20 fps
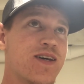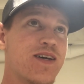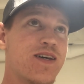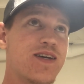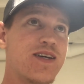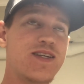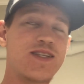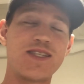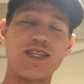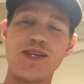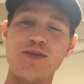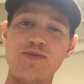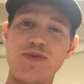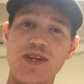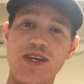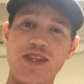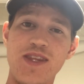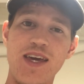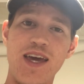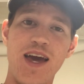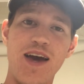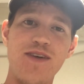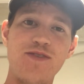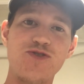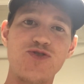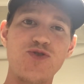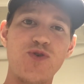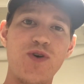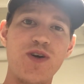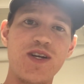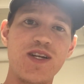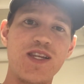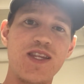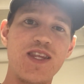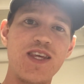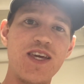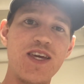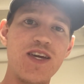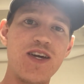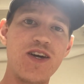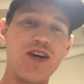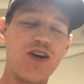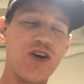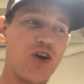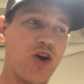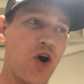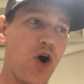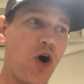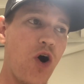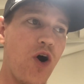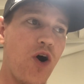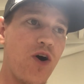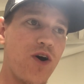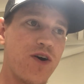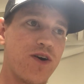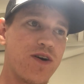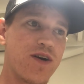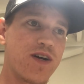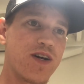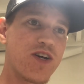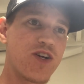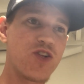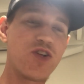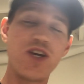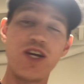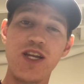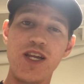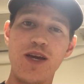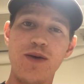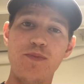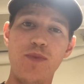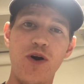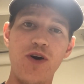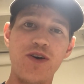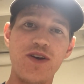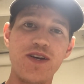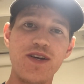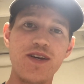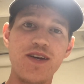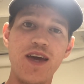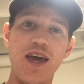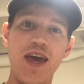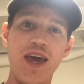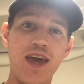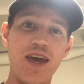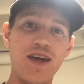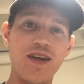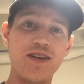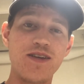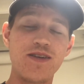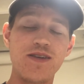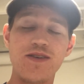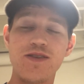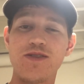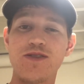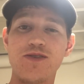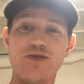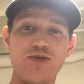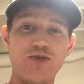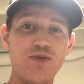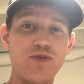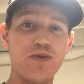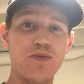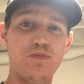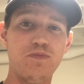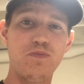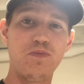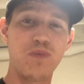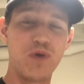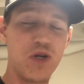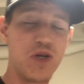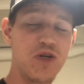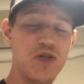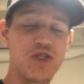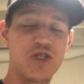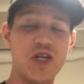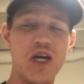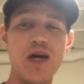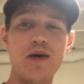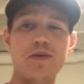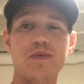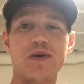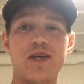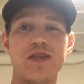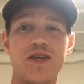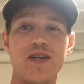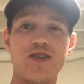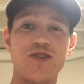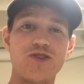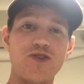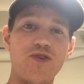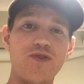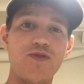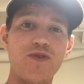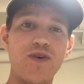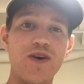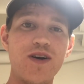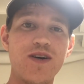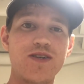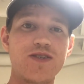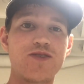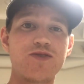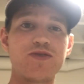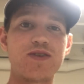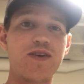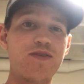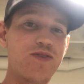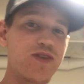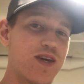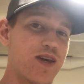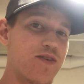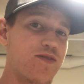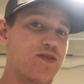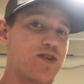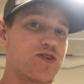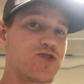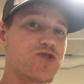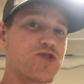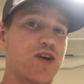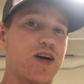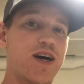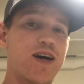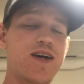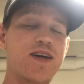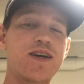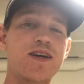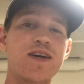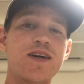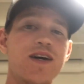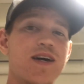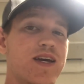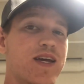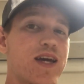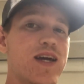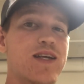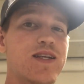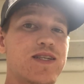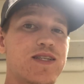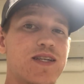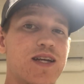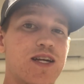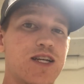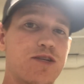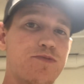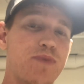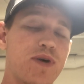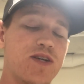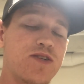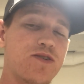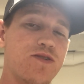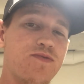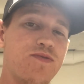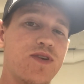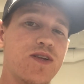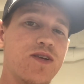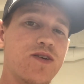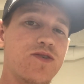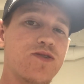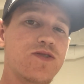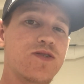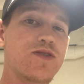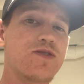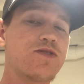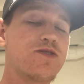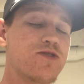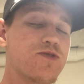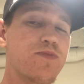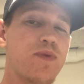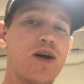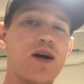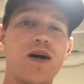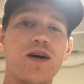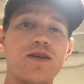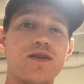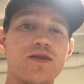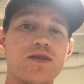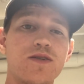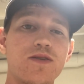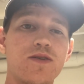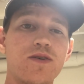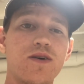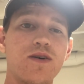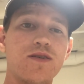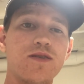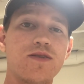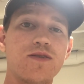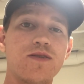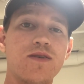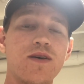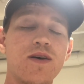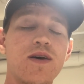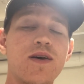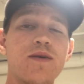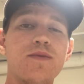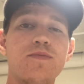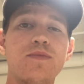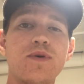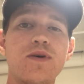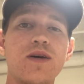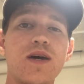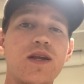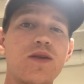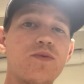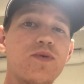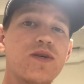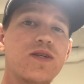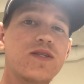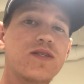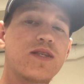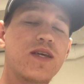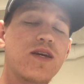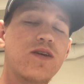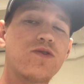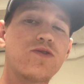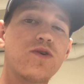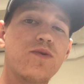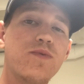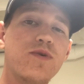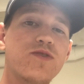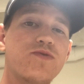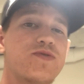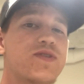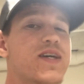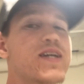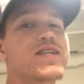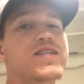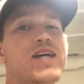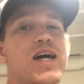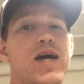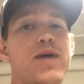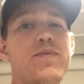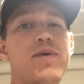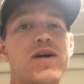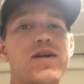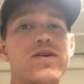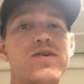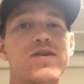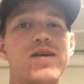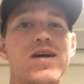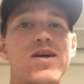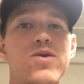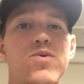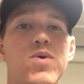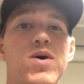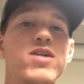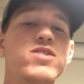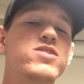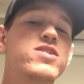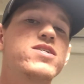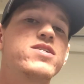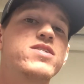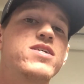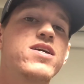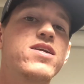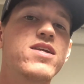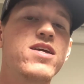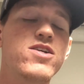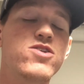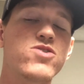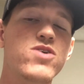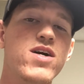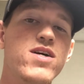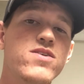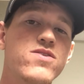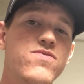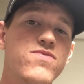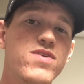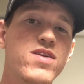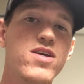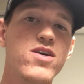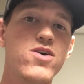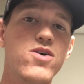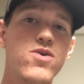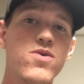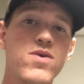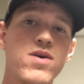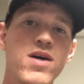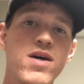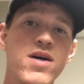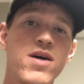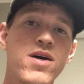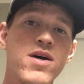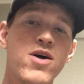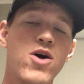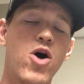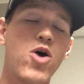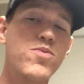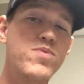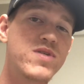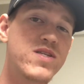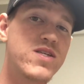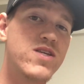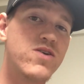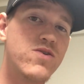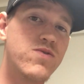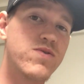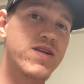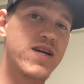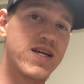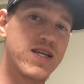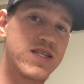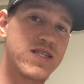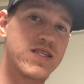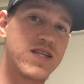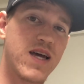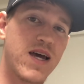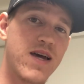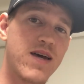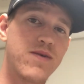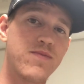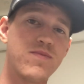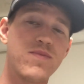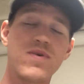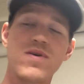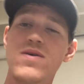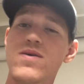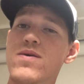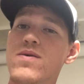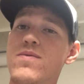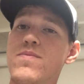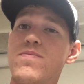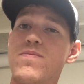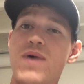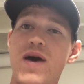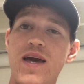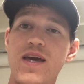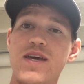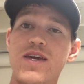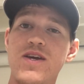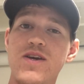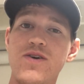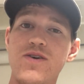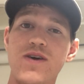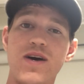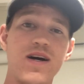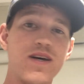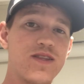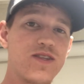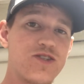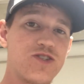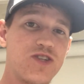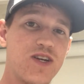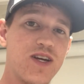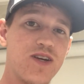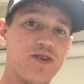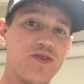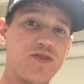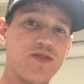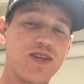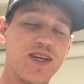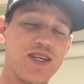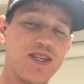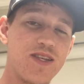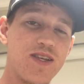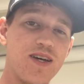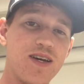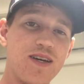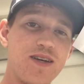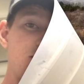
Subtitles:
it seems like they have joined the car cleaning market, and they're doing a pretty good job, I think, so far. So definitely give it a try. Again, it's not a sponsored video, so these are my honest thoughts. But anyways, thank you so much for taking time out of your day to watch a DNA Drives video. Hope to see you next time back here on the channel. Thanks a lot.